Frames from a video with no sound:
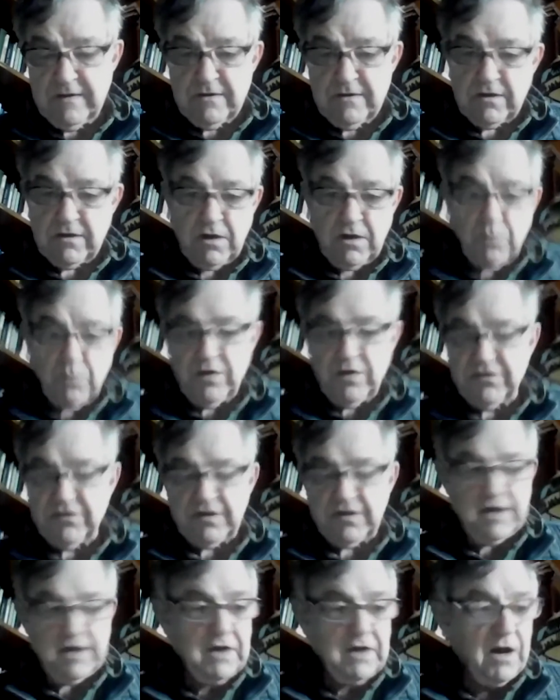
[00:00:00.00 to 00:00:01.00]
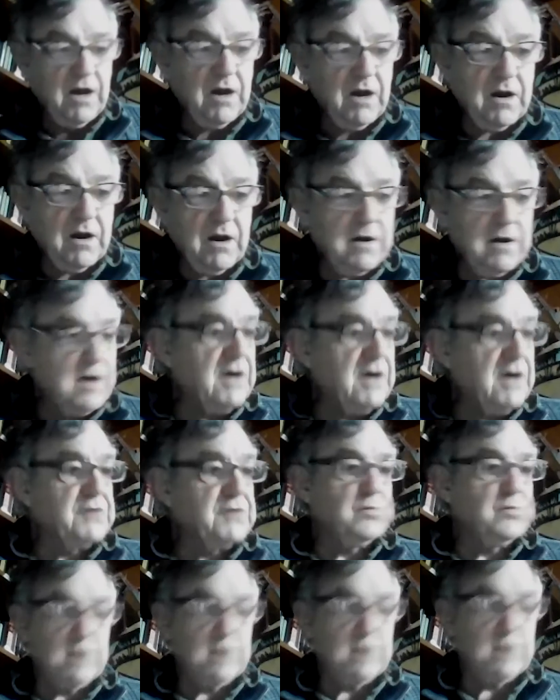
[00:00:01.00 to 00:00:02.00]
You know, we send our
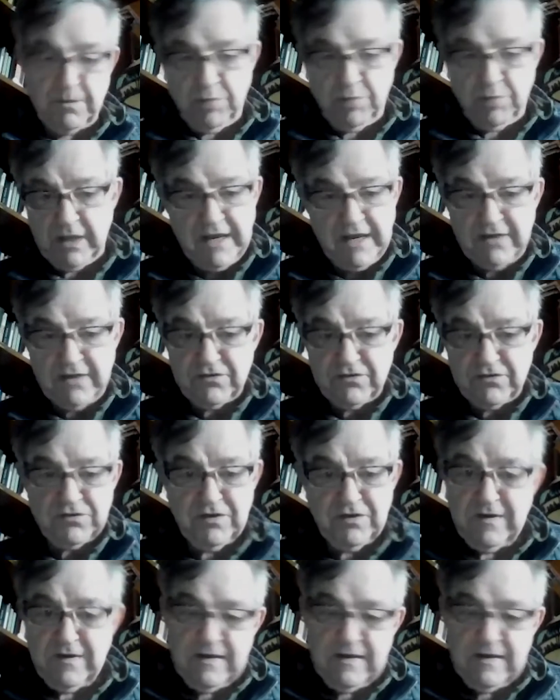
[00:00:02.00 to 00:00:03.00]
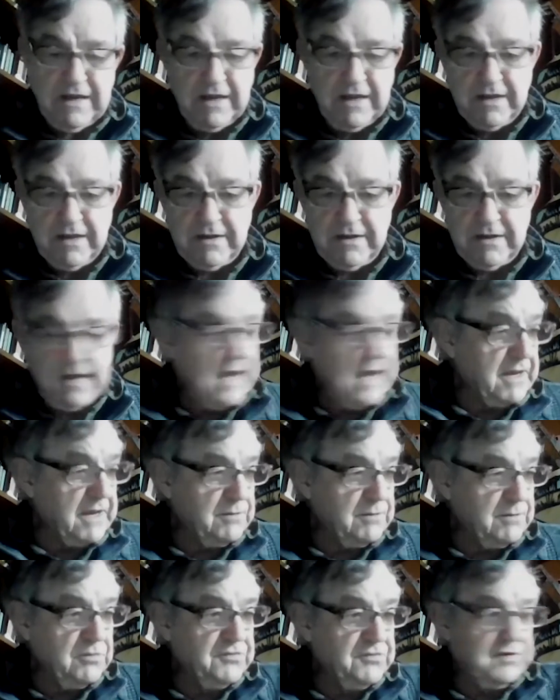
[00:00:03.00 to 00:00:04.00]
unwanted plants and
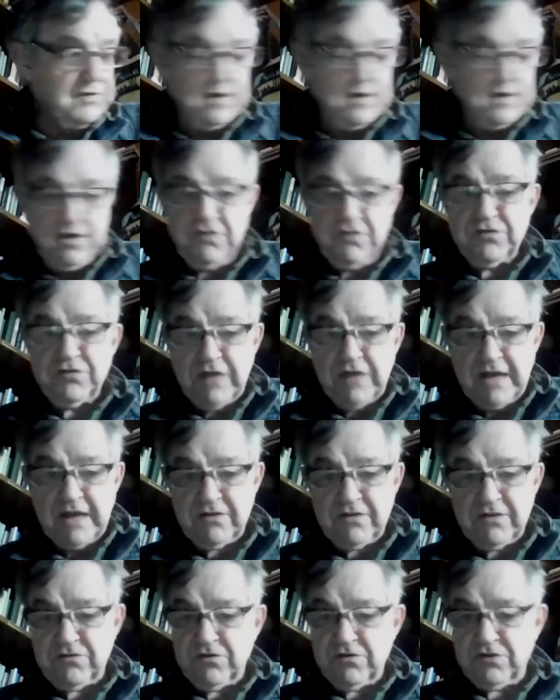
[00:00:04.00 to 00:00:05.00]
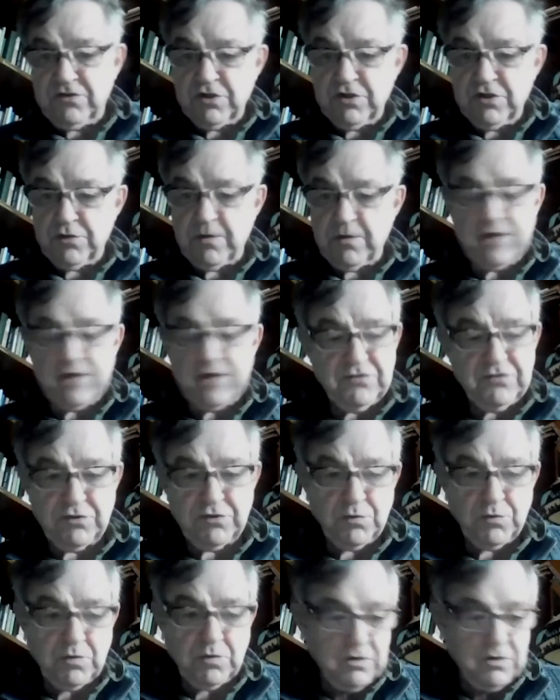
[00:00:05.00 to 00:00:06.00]
animals and insects to the rest of the
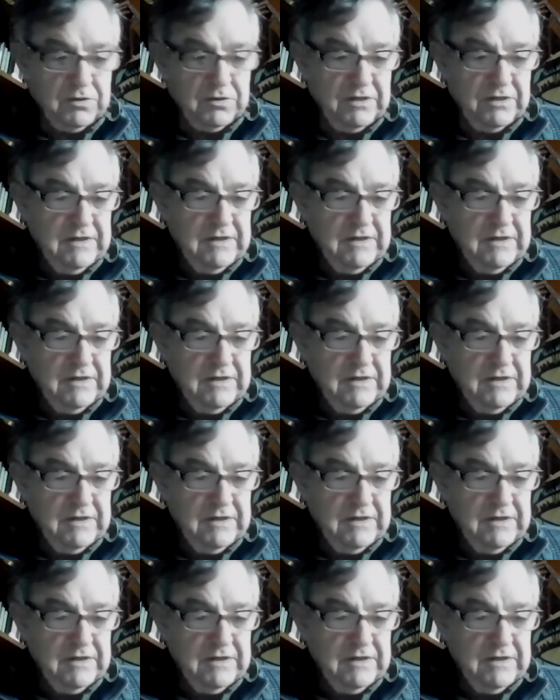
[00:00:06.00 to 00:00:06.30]
world